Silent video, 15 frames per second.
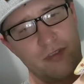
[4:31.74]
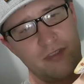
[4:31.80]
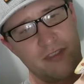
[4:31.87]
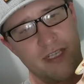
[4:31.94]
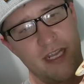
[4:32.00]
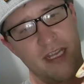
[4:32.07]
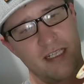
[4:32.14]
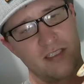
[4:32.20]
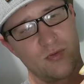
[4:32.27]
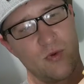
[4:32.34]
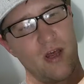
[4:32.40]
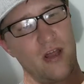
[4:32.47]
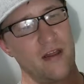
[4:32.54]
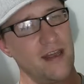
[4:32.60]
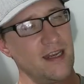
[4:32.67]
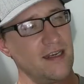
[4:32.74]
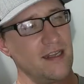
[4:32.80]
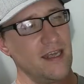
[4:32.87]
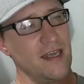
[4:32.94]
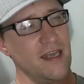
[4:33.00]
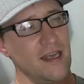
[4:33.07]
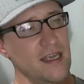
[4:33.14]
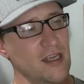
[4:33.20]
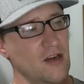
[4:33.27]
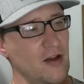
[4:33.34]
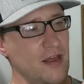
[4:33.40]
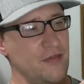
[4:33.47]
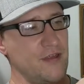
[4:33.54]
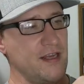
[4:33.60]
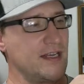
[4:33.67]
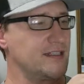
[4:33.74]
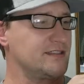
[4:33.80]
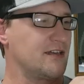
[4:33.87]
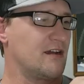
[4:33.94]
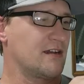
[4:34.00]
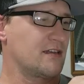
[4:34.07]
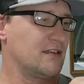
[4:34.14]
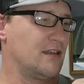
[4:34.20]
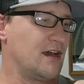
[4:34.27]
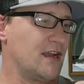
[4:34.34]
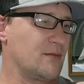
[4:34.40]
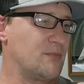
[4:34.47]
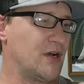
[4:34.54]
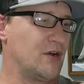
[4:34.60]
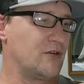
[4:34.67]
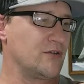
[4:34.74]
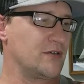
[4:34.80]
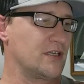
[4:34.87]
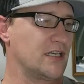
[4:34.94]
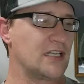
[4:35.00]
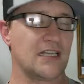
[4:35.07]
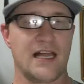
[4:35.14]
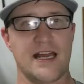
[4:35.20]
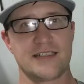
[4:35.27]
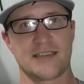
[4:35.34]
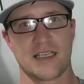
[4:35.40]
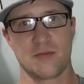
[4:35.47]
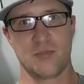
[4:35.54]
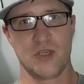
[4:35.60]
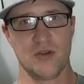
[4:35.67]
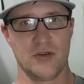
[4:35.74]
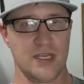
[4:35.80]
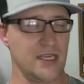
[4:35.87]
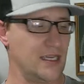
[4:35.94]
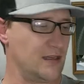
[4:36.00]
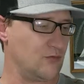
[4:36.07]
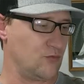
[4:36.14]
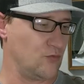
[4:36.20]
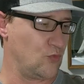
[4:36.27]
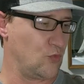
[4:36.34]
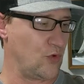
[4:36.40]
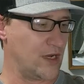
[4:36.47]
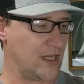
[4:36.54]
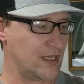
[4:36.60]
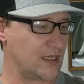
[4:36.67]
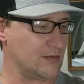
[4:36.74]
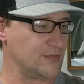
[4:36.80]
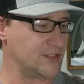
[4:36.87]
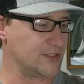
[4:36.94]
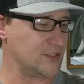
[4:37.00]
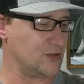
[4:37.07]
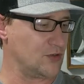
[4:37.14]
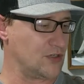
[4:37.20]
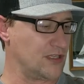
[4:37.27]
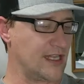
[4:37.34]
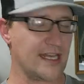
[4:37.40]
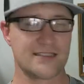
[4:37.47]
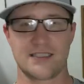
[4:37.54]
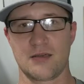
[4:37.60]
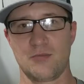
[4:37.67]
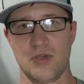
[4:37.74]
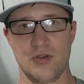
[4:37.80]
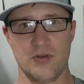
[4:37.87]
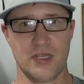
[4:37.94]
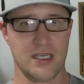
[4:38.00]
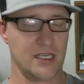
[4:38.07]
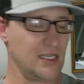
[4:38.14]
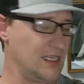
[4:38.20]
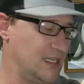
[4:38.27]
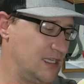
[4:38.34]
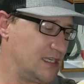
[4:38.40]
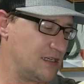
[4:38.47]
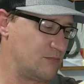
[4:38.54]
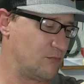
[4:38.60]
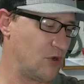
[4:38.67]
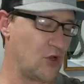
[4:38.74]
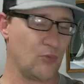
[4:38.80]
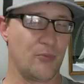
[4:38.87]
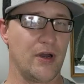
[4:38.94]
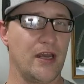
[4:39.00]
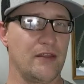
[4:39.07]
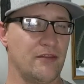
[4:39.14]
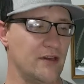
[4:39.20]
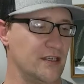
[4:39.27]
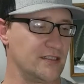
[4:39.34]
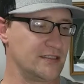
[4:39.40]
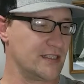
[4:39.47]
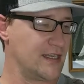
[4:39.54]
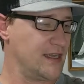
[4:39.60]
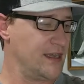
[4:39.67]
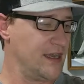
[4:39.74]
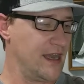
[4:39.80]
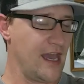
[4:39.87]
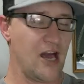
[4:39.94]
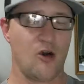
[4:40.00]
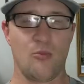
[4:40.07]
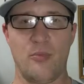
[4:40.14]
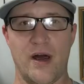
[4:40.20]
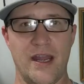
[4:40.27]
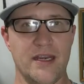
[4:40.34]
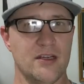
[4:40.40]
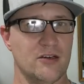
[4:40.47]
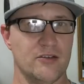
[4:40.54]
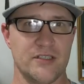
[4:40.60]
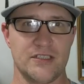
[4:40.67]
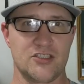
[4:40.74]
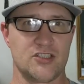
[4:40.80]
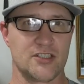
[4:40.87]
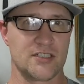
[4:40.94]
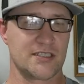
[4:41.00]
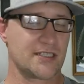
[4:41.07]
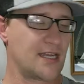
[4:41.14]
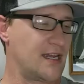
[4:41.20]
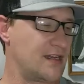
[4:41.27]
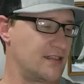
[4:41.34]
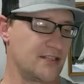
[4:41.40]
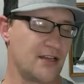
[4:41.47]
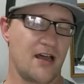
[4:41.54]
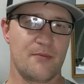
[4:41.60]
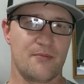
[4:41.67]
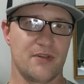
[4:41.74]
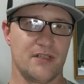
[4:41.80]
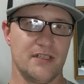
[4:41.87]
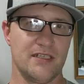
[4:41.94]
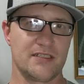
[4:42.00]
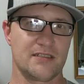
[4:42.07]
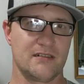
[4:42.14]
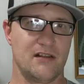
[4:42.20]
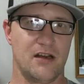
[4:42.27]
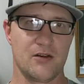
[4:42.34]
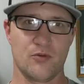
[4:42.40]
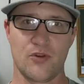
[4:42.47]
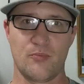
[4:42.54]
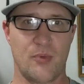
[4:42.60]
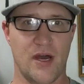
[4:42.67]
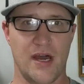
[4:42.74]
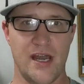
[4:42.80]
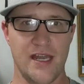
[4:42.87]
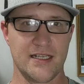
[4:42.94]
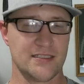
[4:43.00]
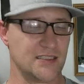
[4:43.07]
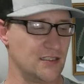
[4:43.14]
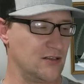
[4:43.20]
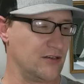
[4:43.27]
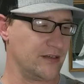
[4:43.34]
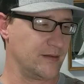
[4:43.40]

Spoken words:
snake as well. And I think I talk a lot about classic beauty, and when it comes to classic beauty in ball pythons, albino is just kind of top of the list, along with pieds.